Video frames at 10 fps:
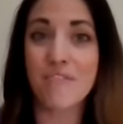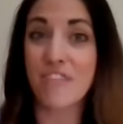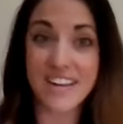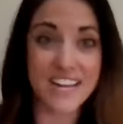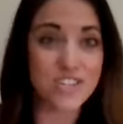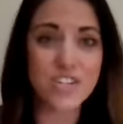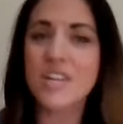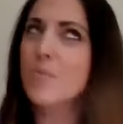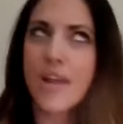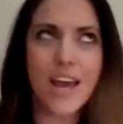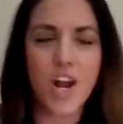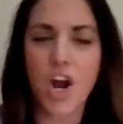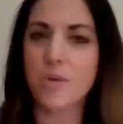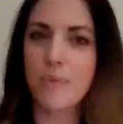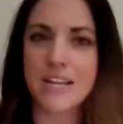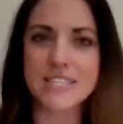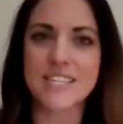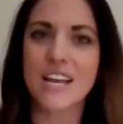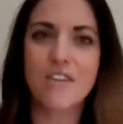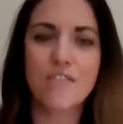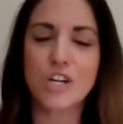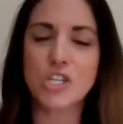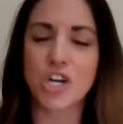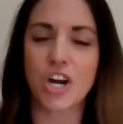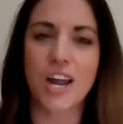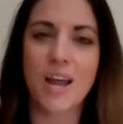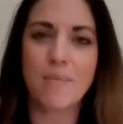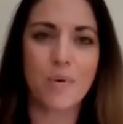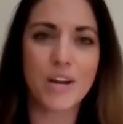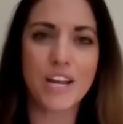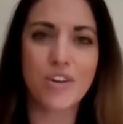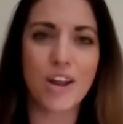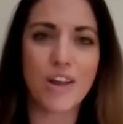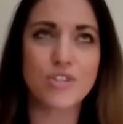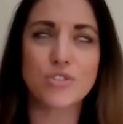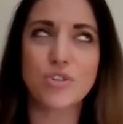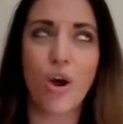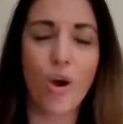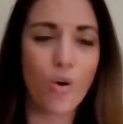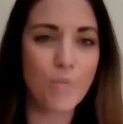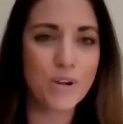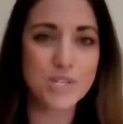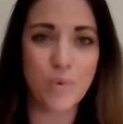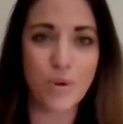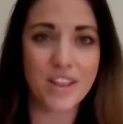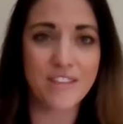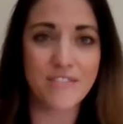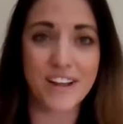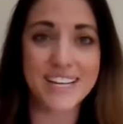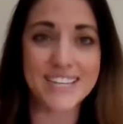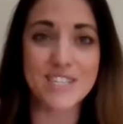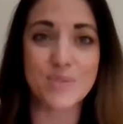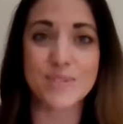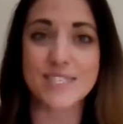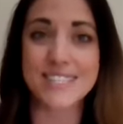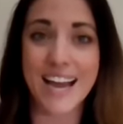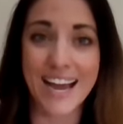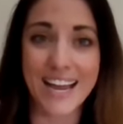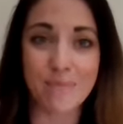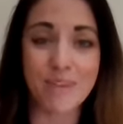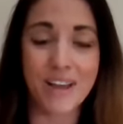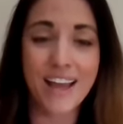Financially, we had hard months for sure. But what I craved so much more than the finances was the time.